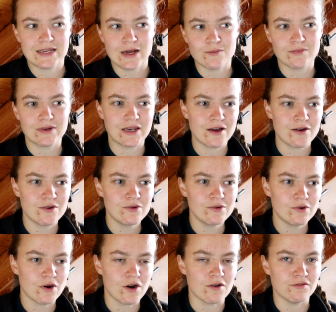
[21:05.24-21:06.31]
down below
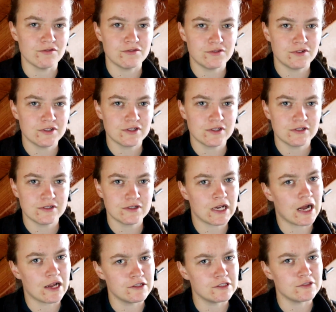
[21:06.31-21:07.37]
of
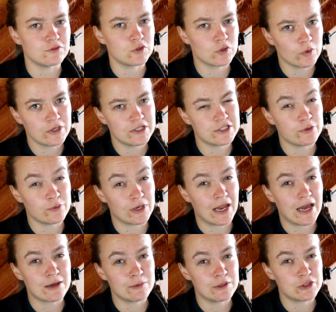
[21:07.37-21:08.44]
kinds of stories you would
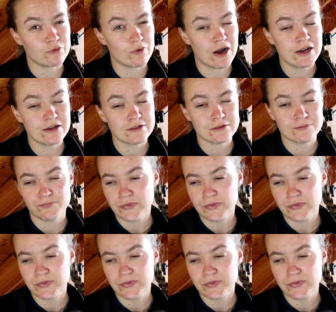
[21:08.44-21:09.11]
like me to write.